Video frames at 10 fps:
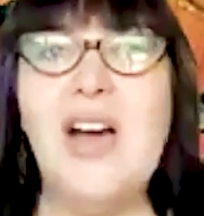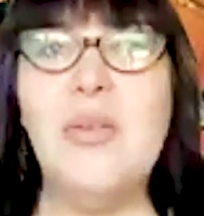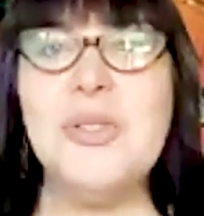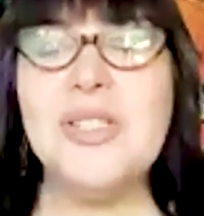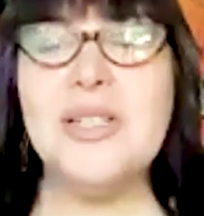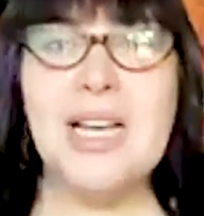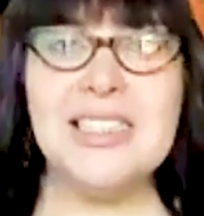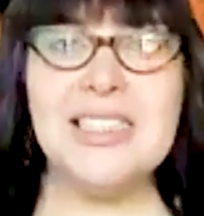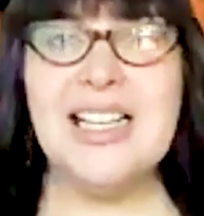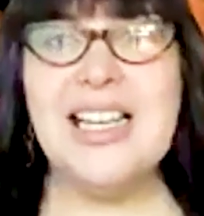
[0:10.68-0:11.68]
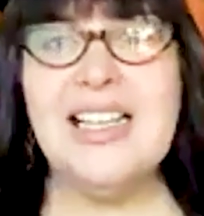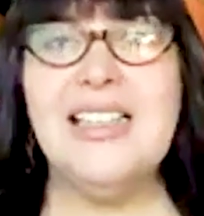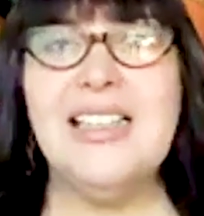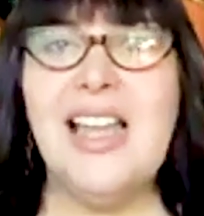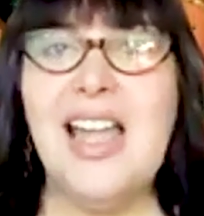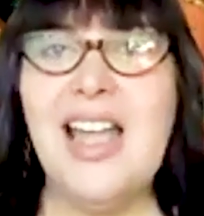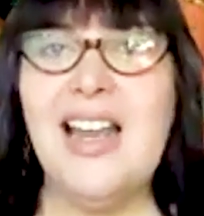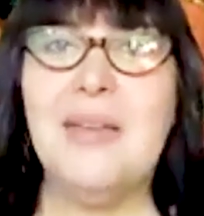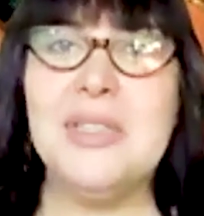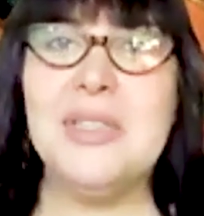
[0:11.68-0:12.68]
Michelle Bustamante,
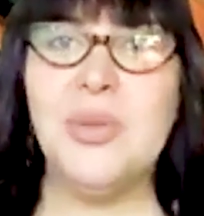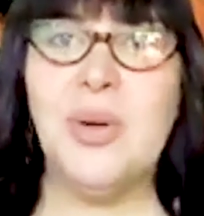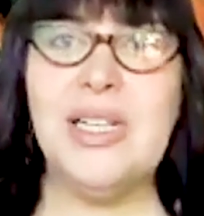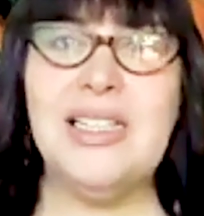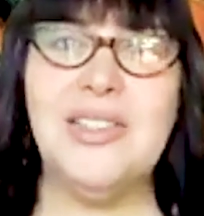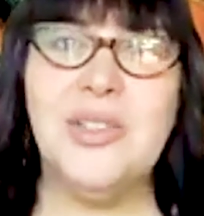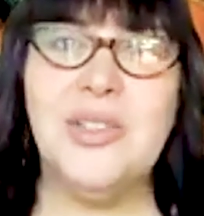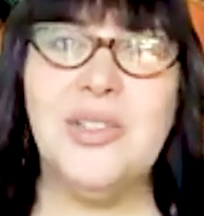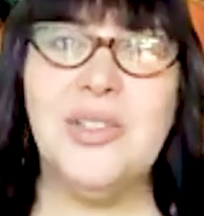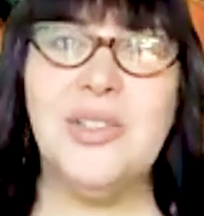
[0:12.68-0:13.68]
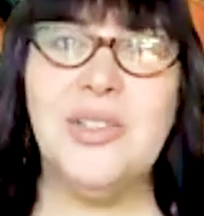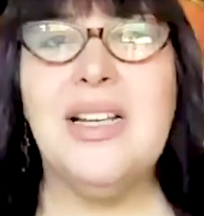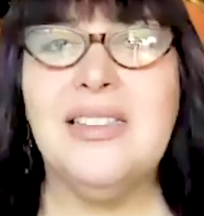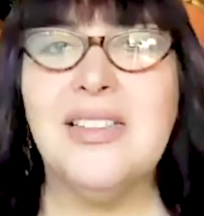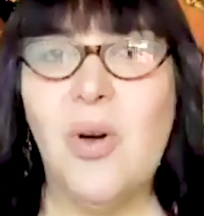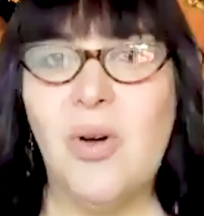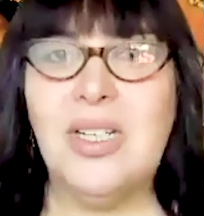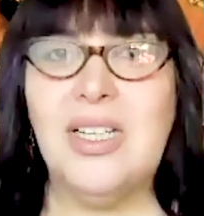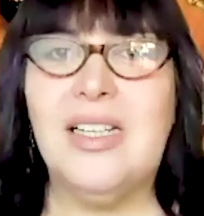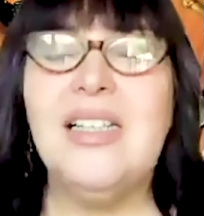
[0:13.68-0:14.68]
and I'm a 2021
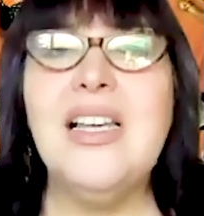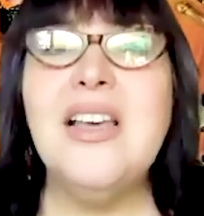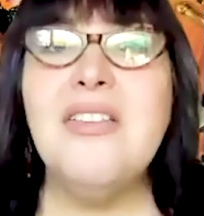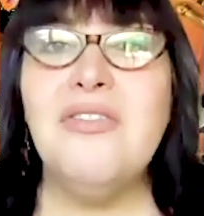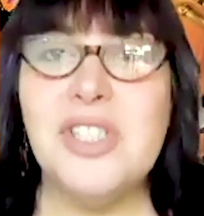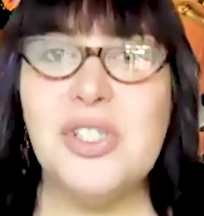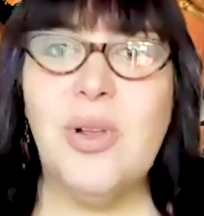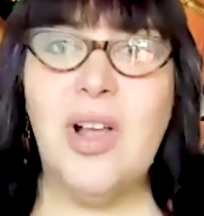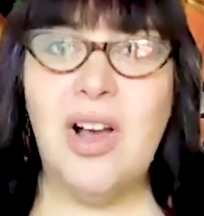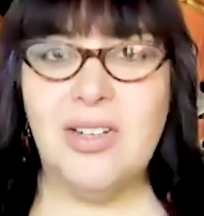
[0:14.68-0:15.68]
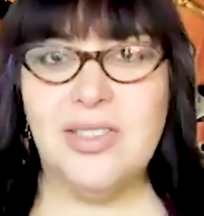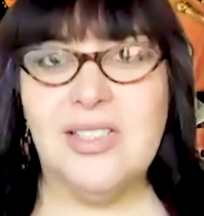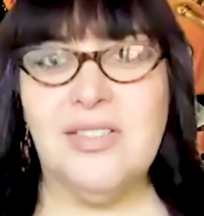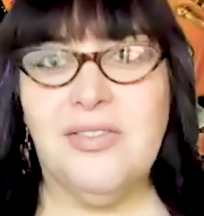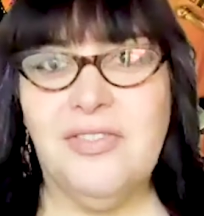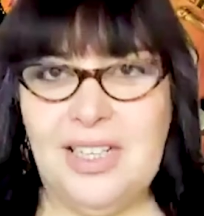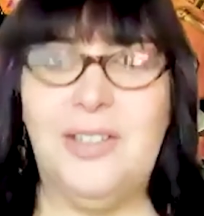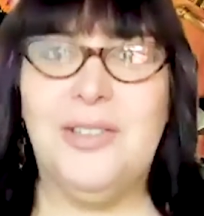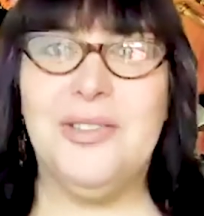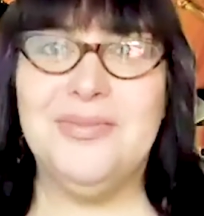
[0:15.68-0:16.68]
COLA Visual Arts
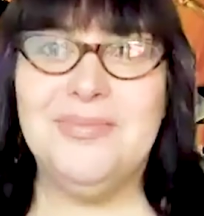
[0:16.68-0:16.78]
Fellow.